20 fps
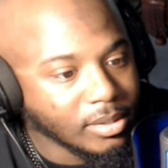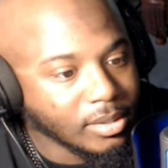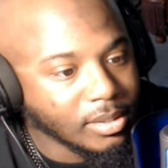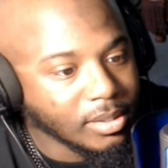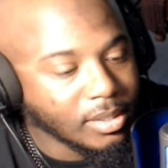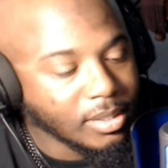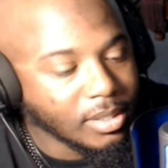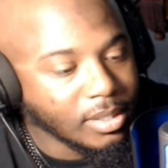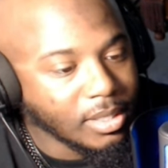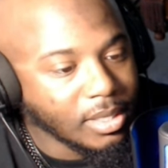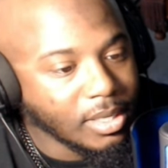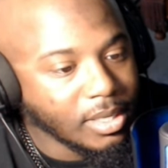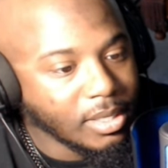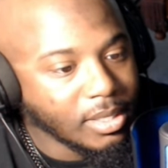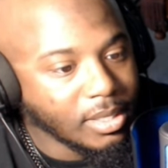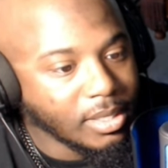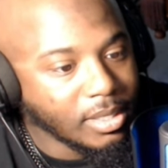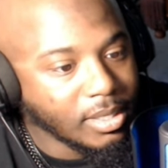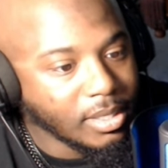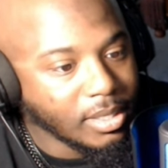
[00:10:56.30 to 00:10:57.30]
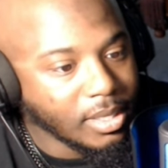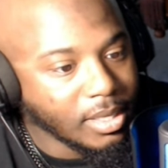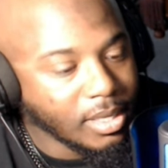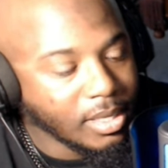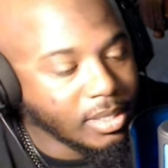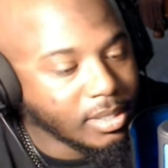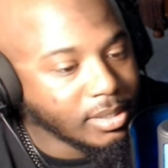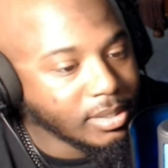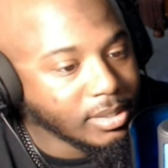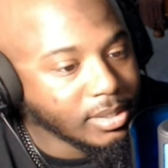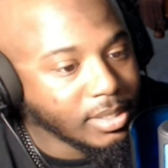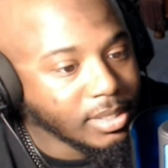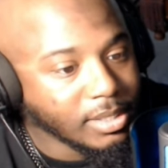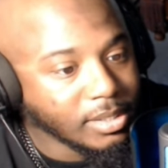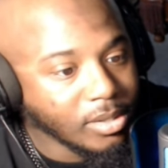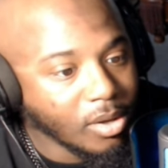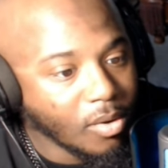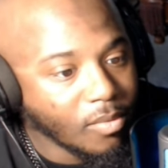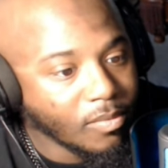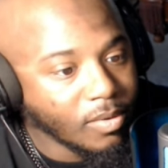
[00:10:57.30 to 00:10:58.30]
He he just gets
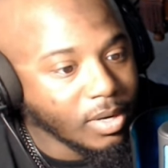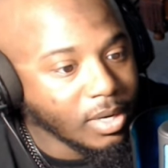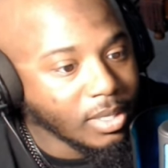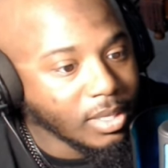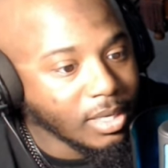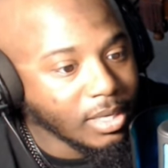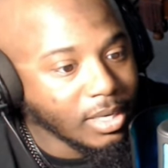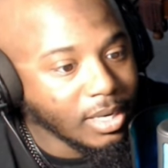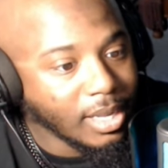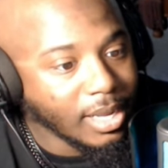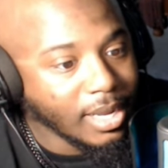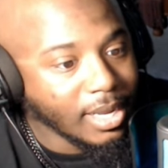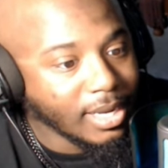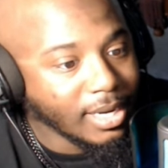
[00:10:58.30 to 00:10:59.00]
over in the other lane.